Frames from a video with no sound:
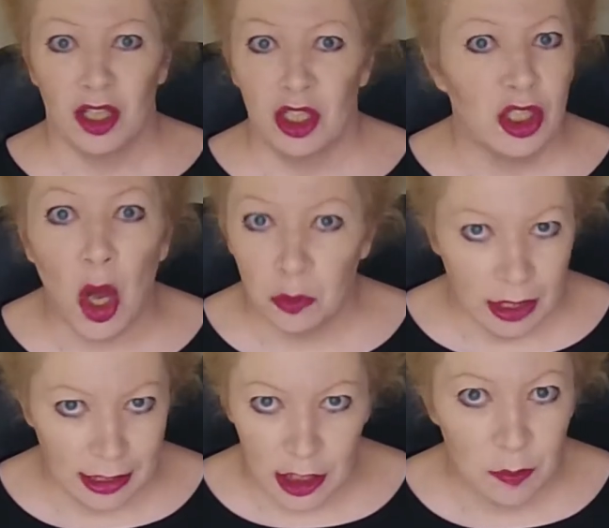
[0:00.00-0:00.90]
You don't
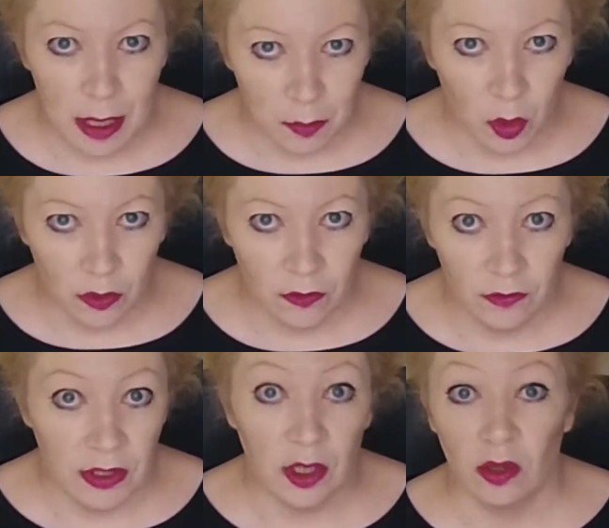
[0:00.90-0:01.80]
need to spend more than
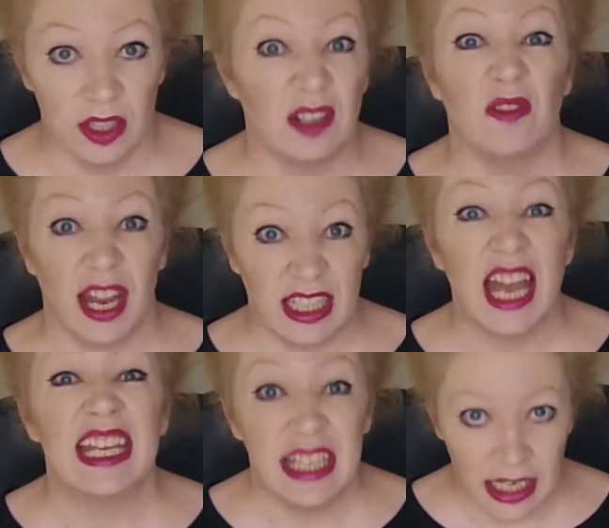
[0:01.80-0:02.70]
$50. In fact,
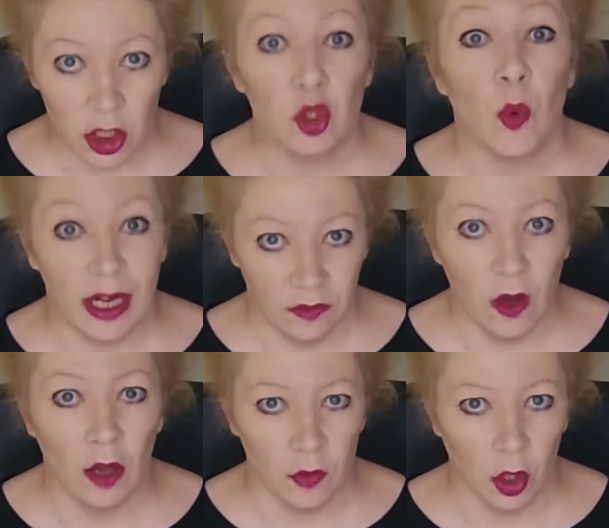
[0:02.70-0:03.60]
get a
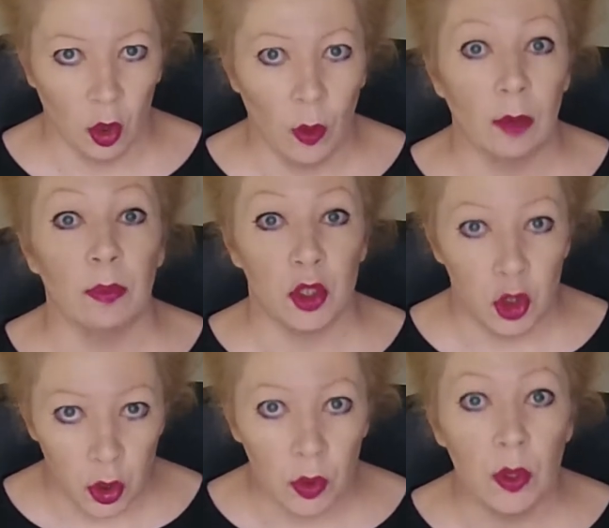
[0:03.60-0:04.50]
$25 one, but
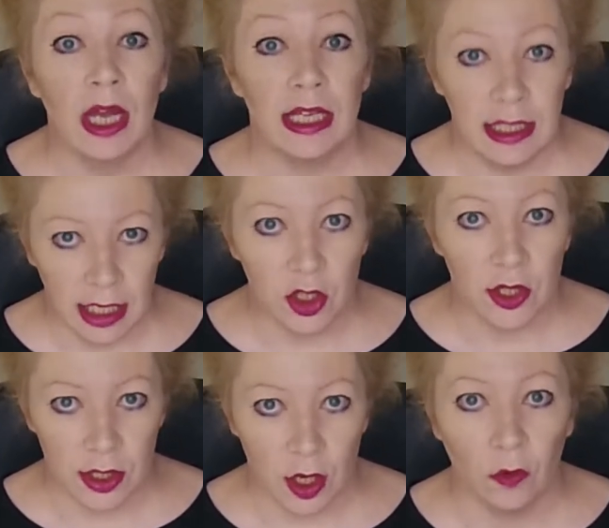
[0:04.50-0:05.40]
do get
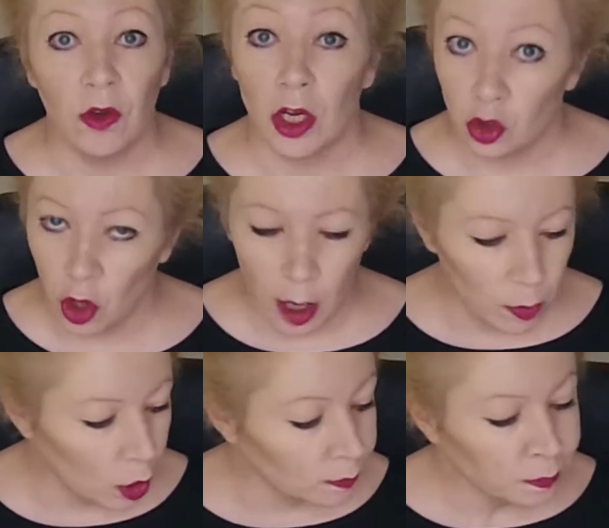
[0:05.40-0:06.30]
yourself a
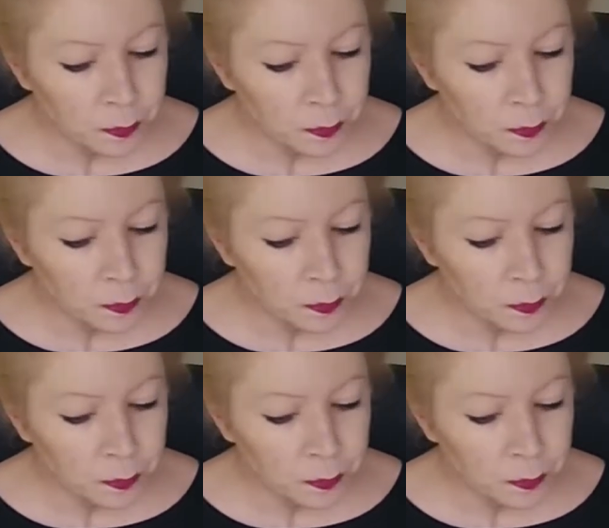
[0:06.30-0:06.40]
tripod.